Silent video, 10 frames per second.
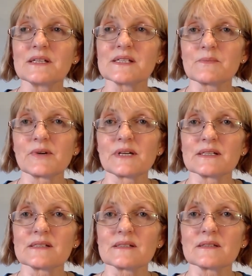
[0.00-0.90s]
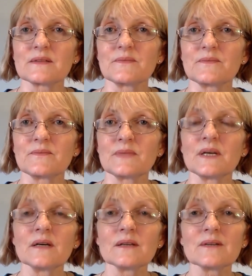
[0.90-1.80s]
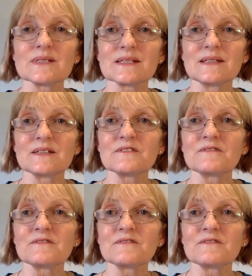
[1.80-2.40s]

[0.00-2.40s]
expressed. There is an inner